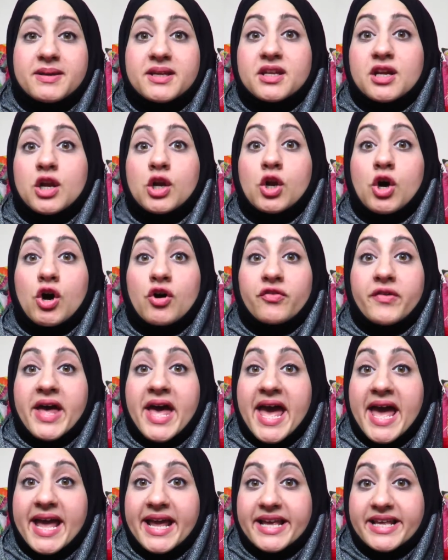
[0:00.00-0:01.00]
been a lot of
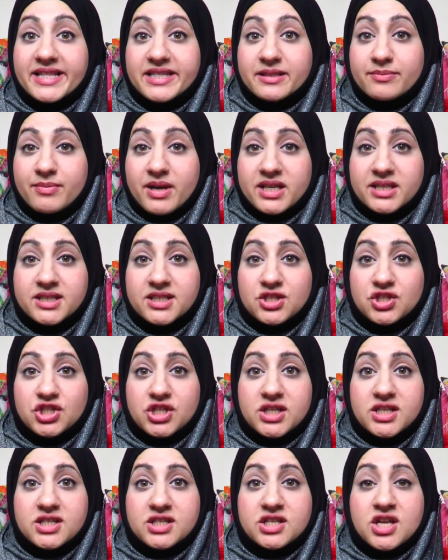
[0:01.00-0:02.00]
hate
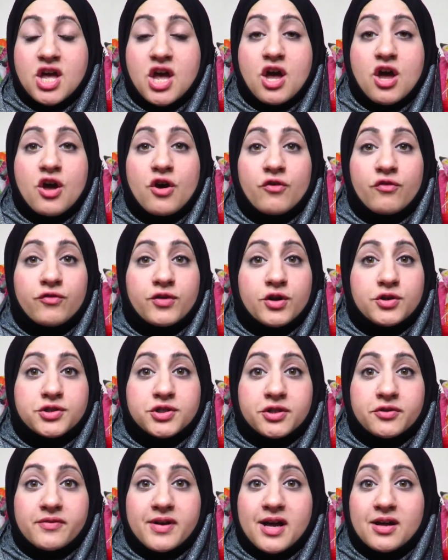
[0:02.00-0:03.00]
messages
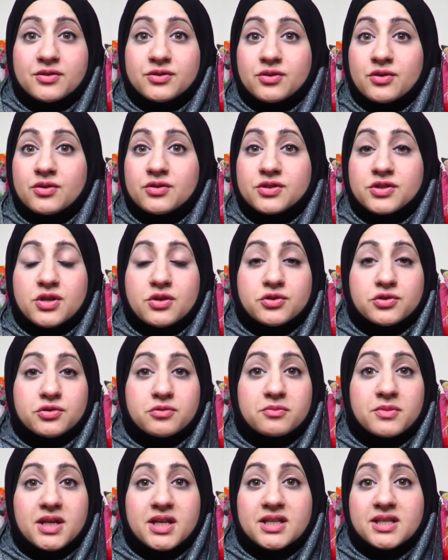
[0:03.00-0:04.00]
floating around on
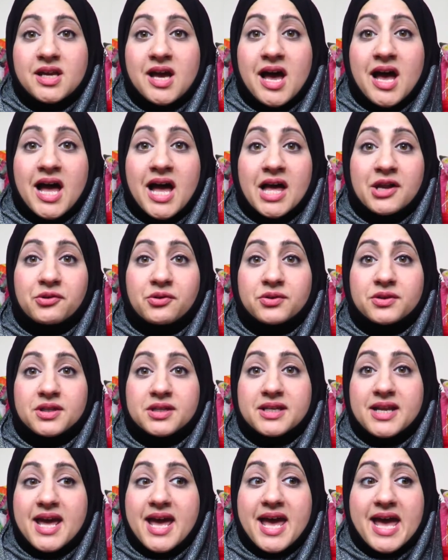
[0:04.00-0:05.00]
social media and on
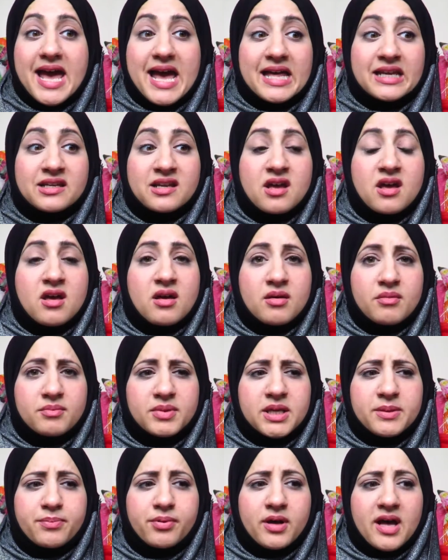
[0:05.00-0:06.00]
the net, and
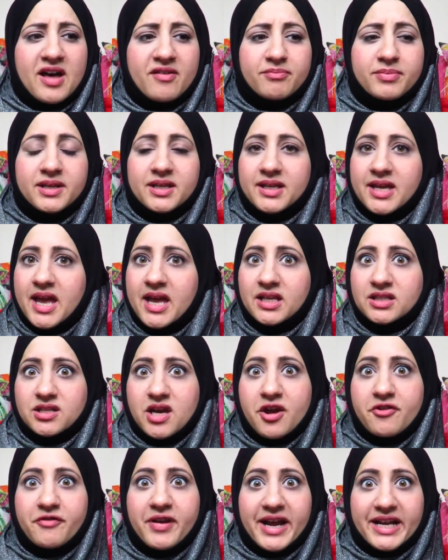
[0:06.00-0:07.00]
people have been getting
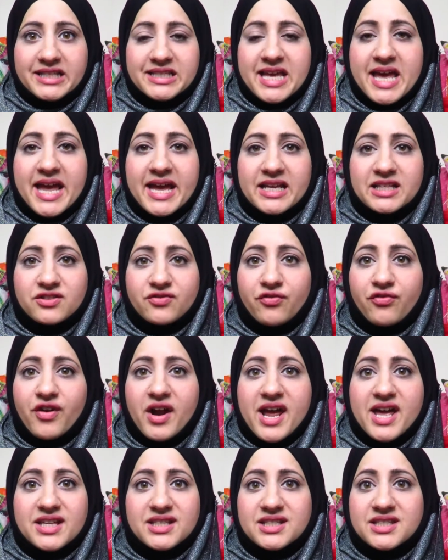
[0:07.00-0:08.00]
direct hate
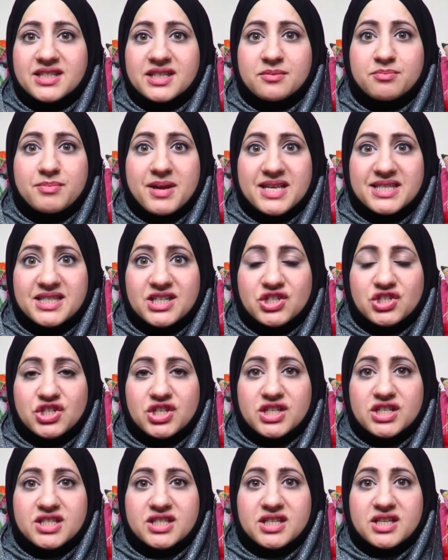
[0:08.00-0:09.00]
threats and
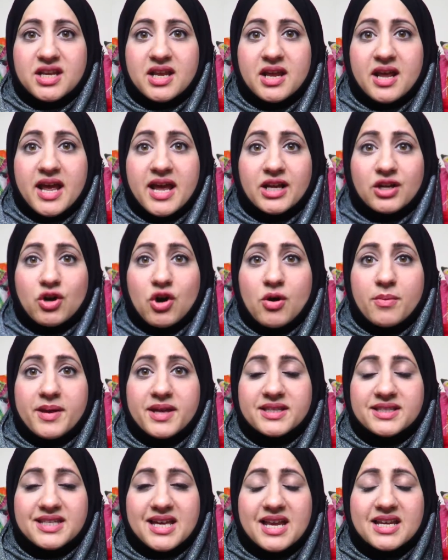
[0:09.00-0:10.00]
messages and hate
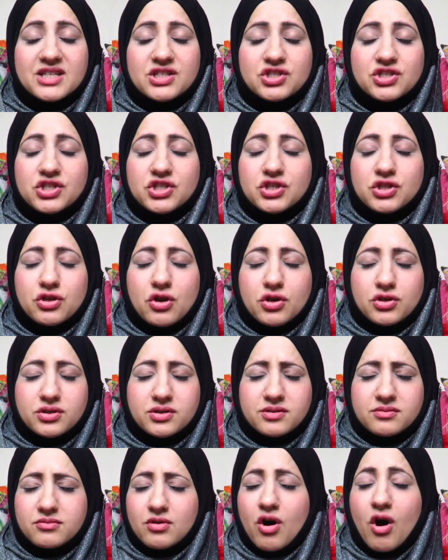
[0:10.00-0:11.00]
comments, and it's just
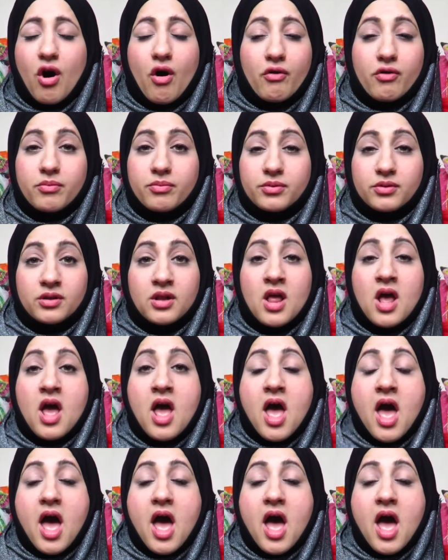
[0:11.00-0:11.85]
horrible.